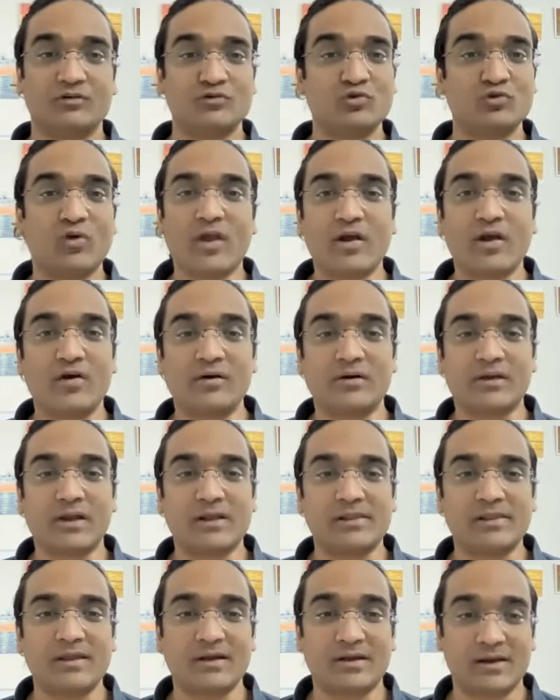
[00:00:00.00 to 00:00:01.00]
you cannot
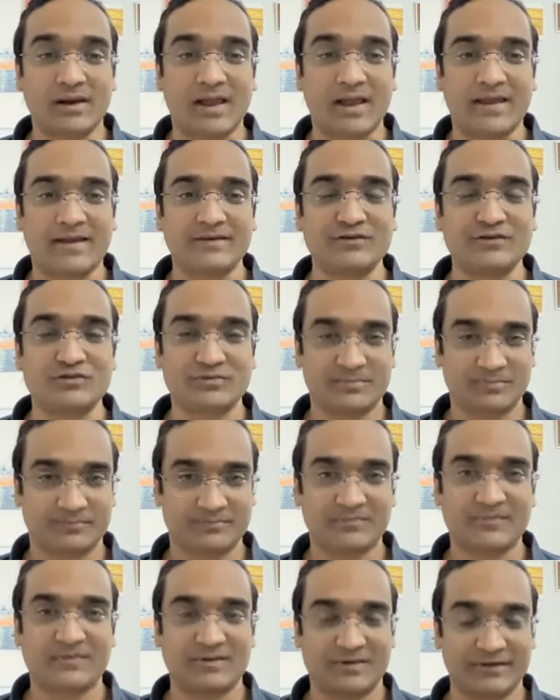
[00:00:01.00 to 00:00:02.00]
tell the client,
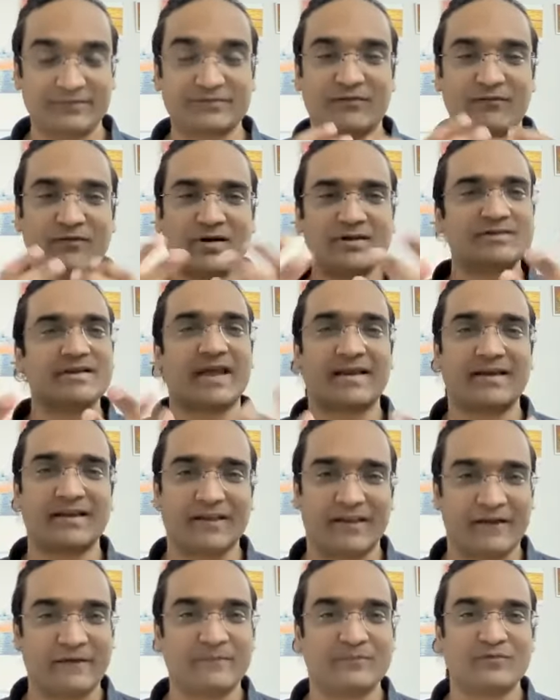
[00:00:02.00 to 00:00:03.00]
if somebody is
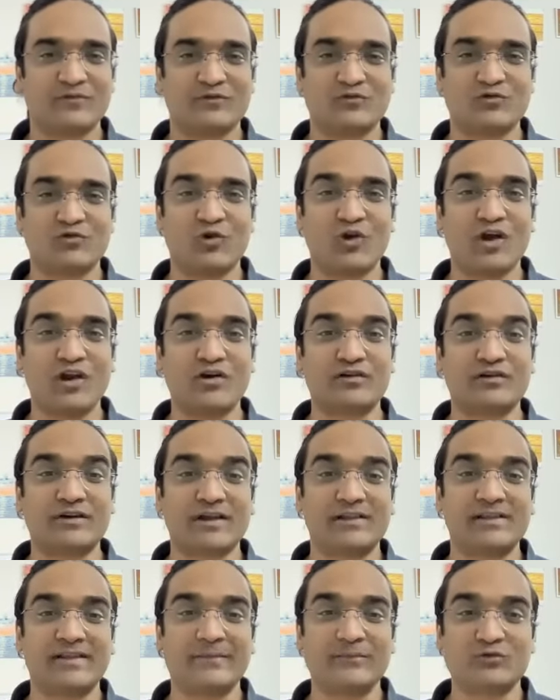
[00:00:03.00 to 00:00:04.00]
angry, you cannot
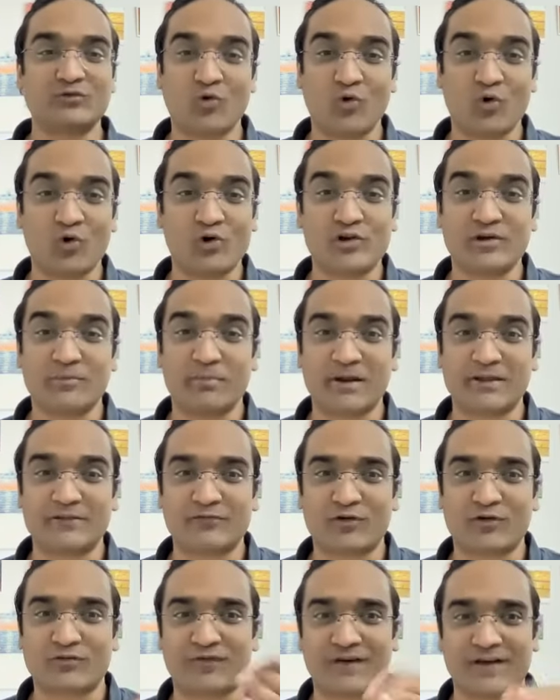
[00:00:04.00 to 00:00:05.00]
tell them to hold your
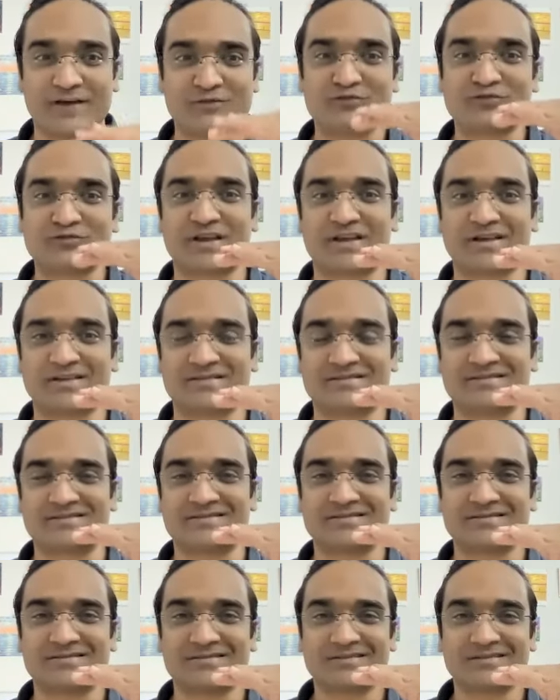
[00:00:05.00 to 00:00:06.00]
breath for 5
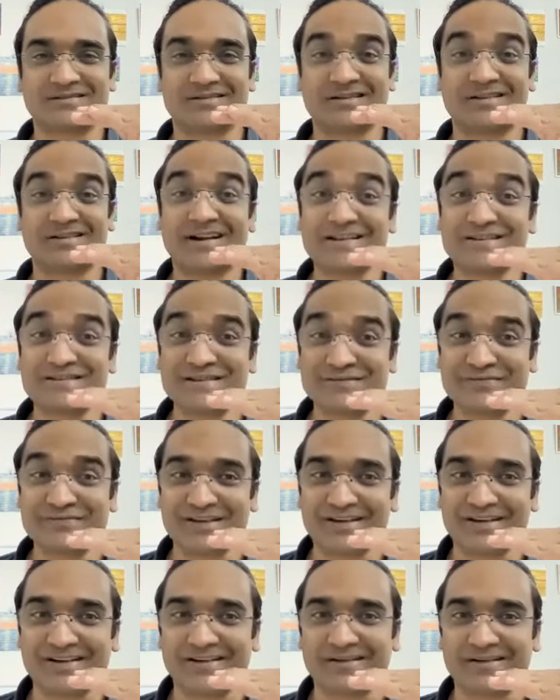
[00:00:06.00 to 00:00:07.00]
seconds. That is
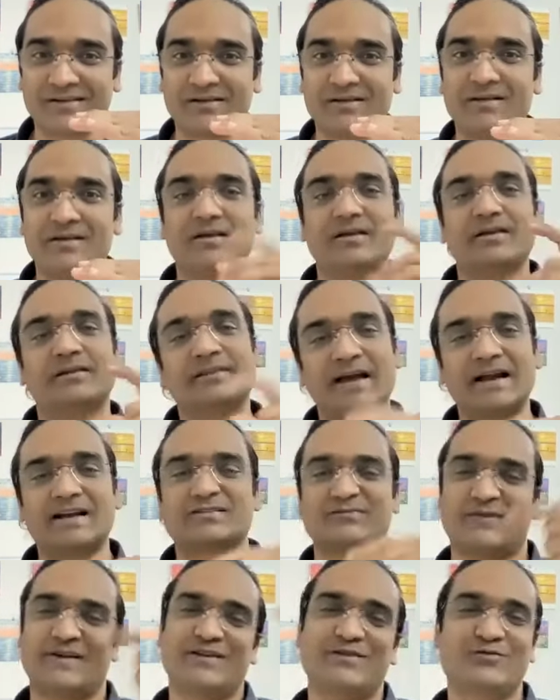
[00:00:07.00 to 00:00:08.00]
difficult.
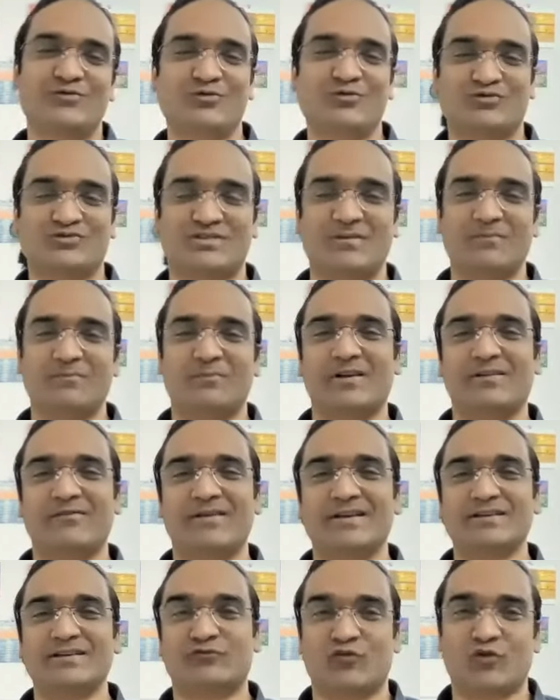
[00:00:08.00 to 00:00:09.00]
That's why you use simple
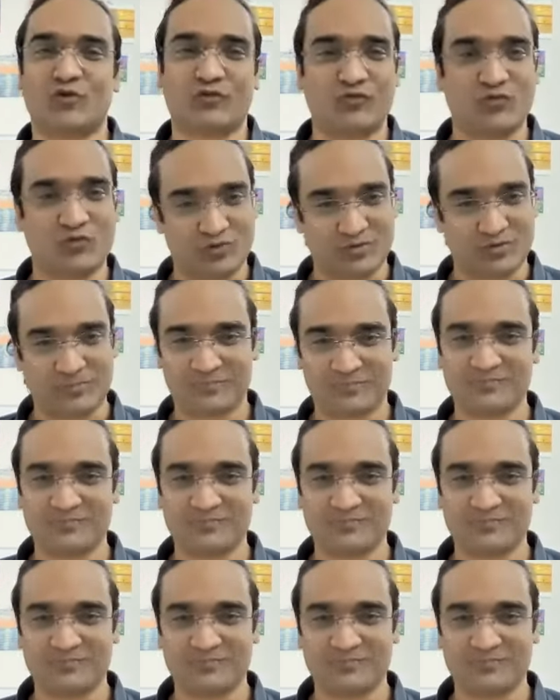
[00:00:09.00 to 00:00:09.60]
ways 4-4,